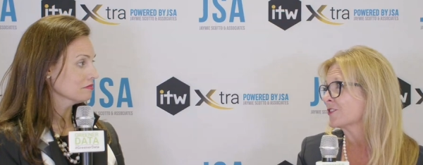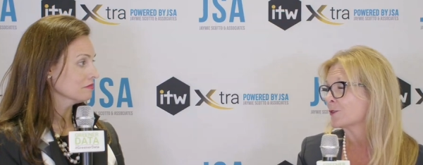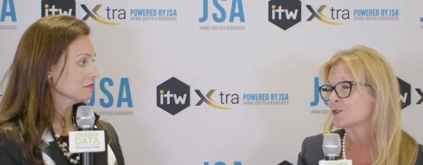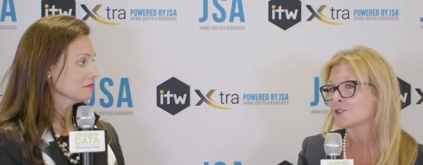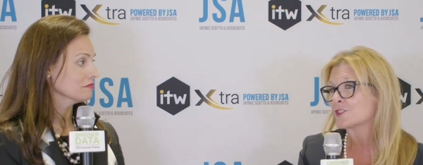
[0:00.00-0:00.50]

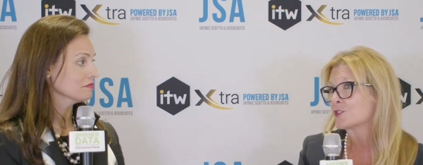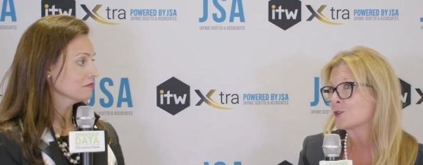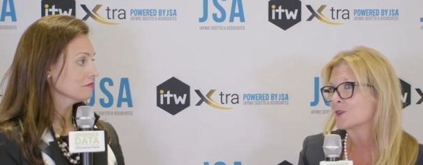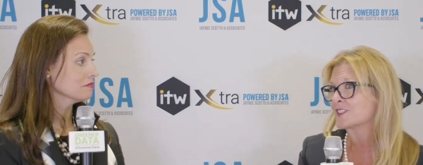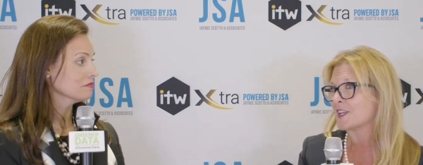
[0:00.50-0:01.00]
Speaker 1: those are just
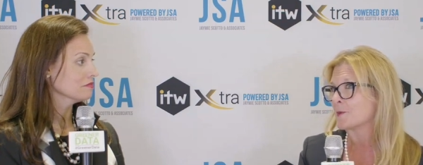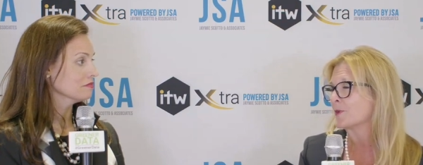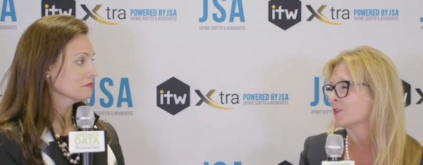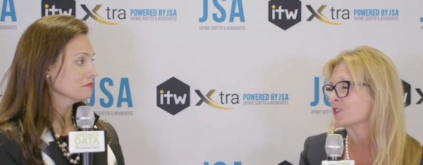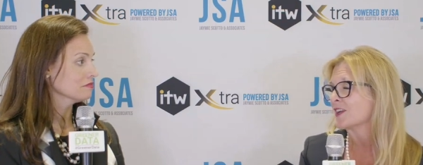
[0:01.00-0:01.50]
two
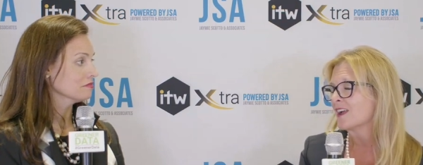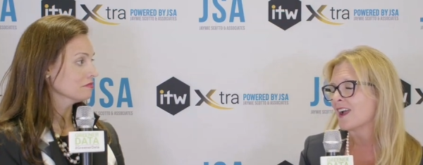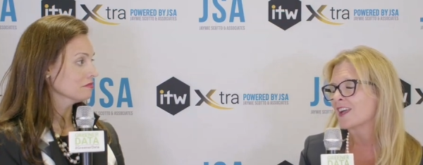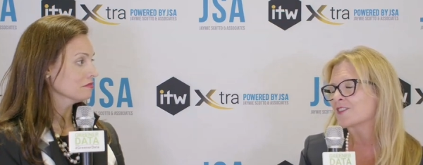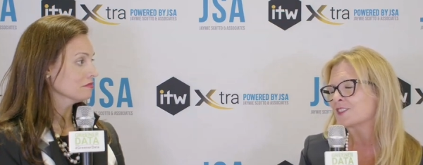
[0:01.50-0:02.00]
examples
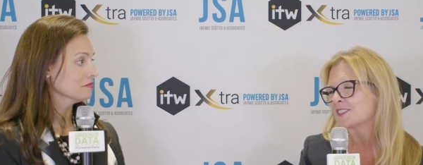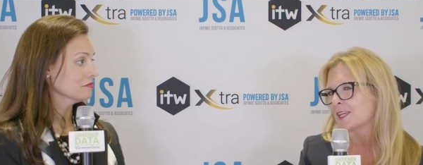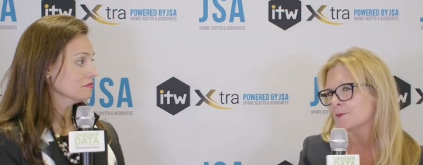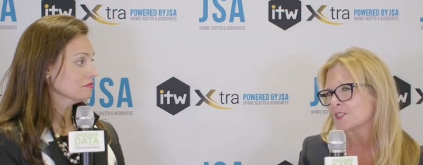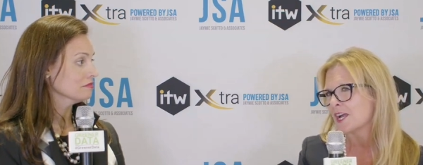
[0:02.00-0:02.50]
at the
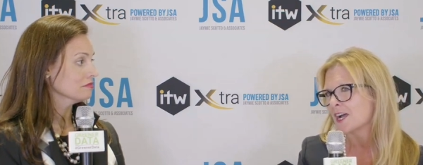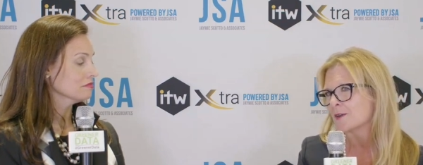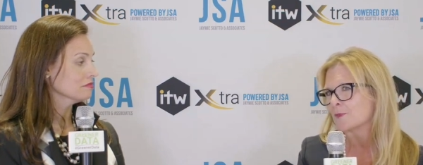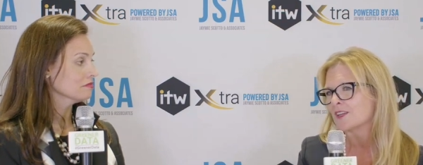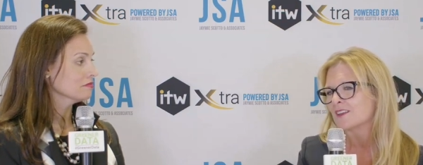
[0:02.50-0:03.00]
same
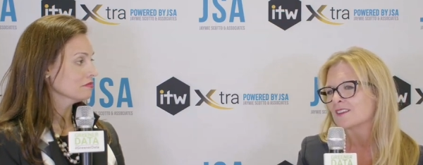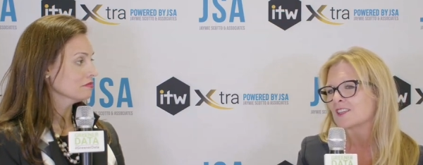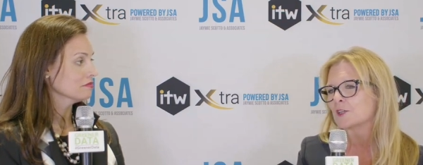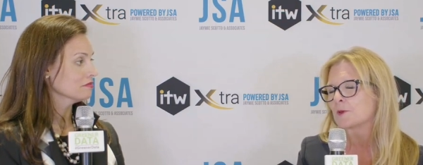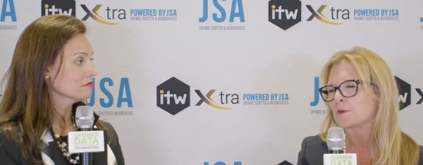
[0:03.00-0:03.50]
time
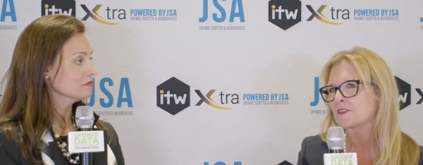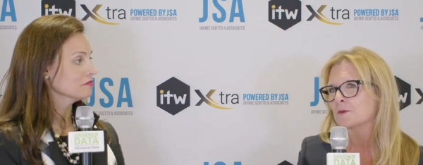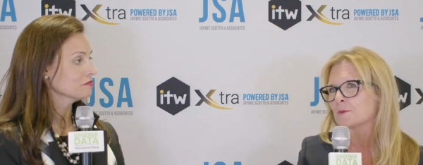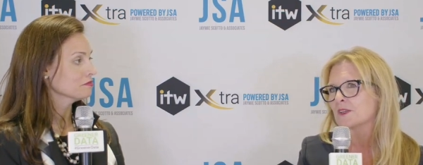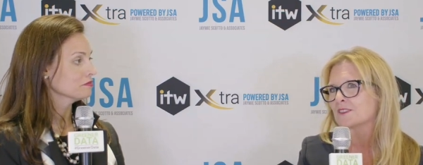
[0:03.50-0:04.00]
keeping
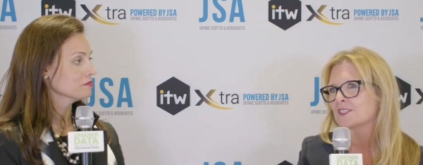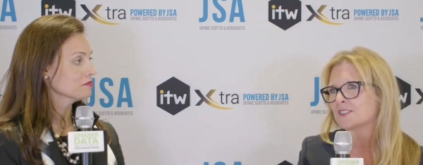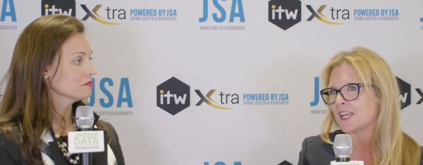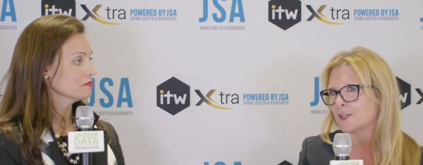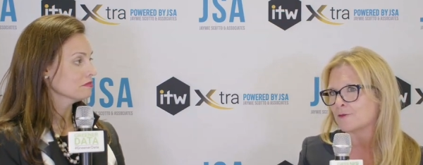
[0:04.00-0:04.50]
them
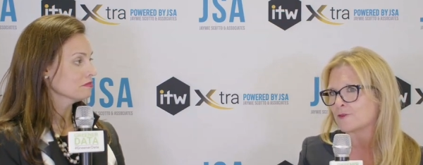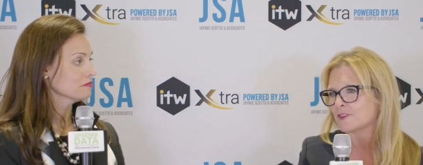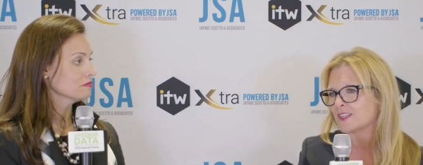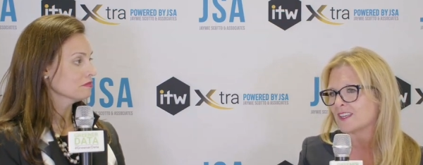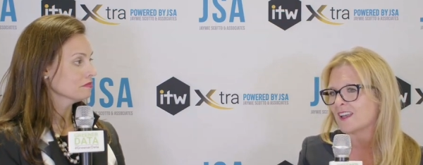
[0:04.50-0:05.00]
safe
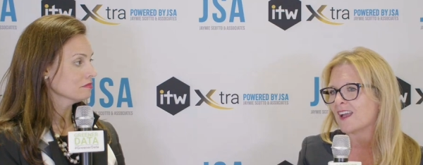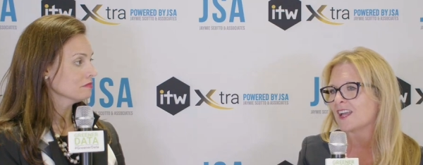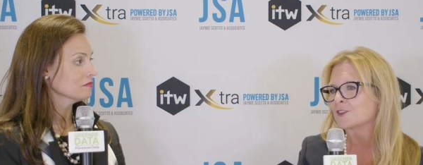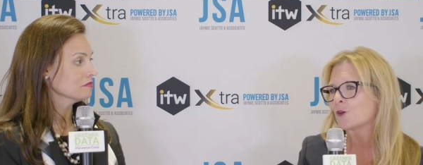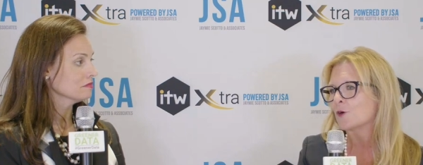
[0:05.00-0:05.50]

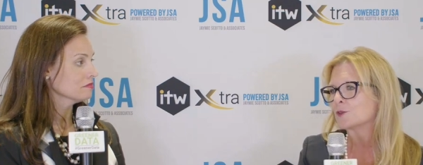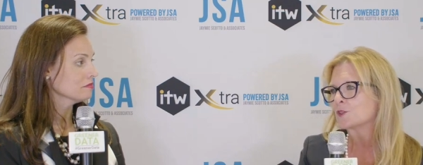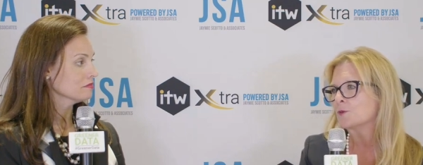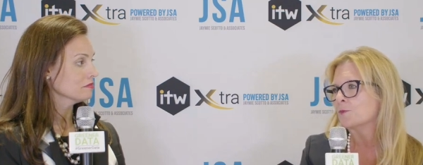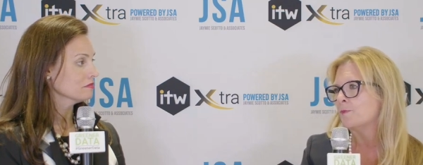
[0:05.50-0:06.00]
and
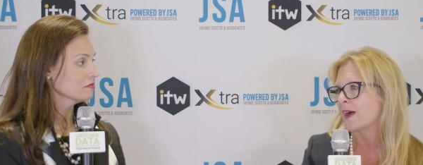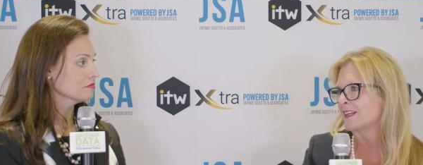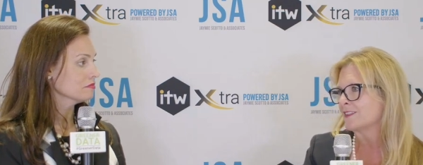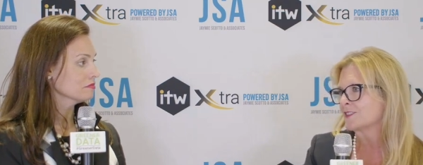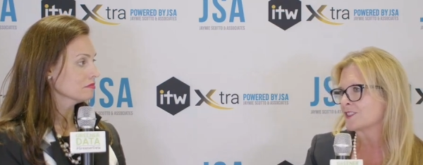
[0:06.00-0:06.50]
also
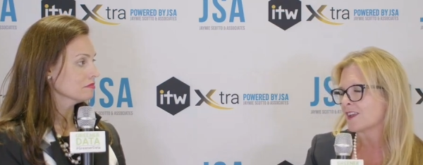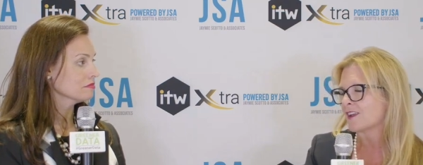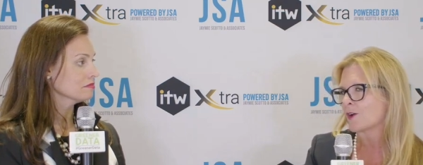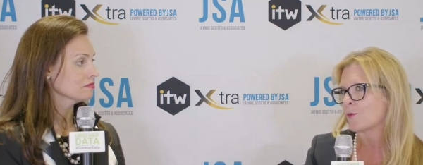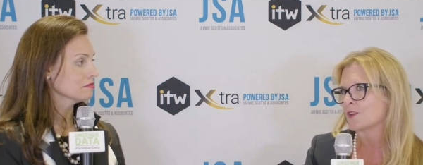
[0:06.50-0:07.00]

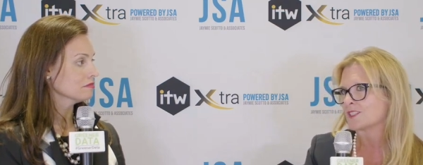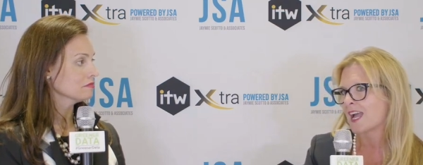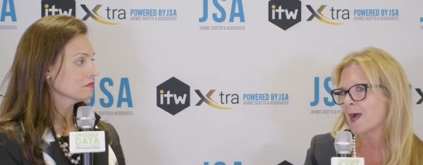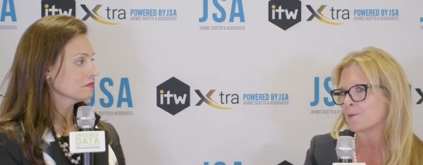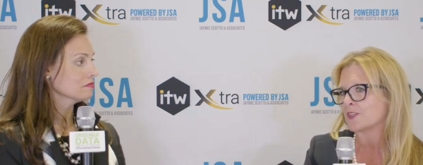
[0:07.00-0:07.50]
balancing what's
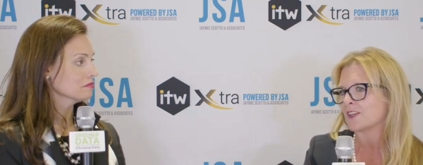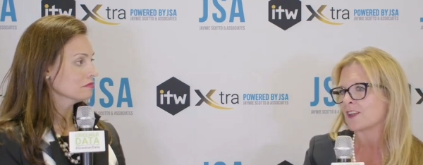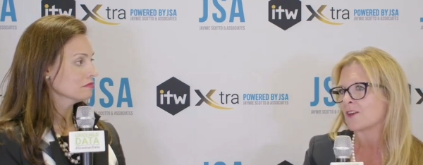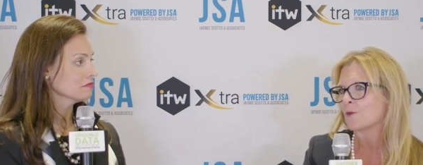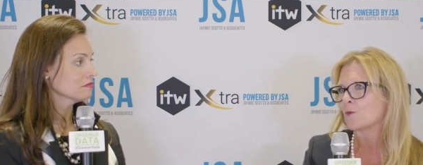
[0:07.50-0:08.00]

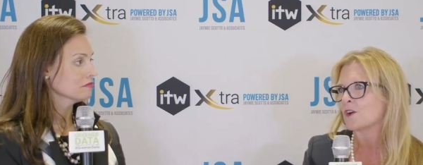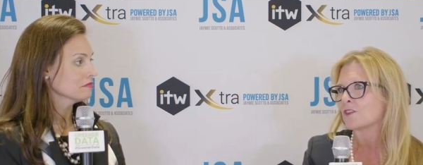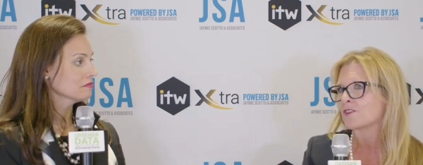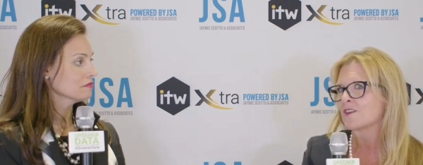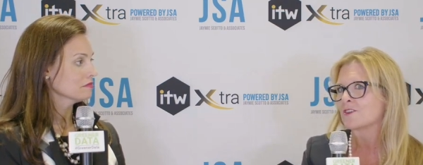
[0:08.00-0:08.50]
happening
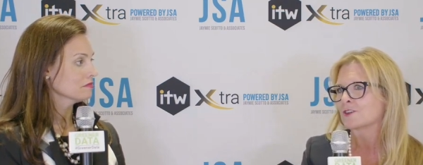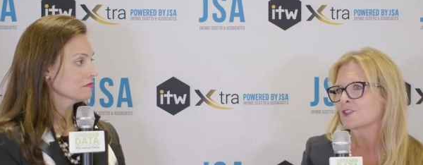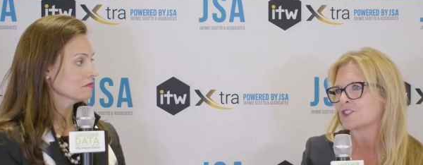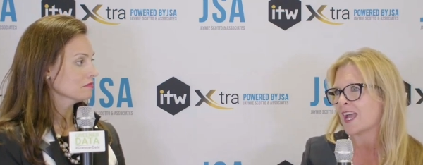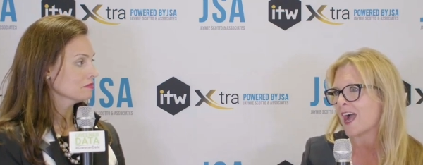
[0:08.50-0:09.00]
with their
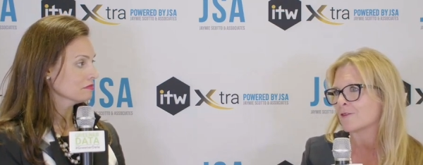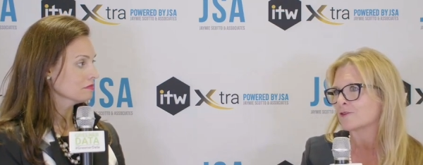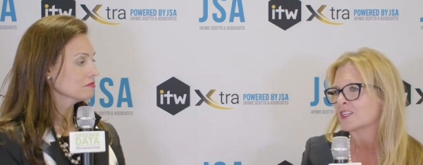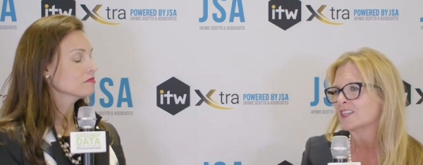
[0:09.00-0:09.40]
staff.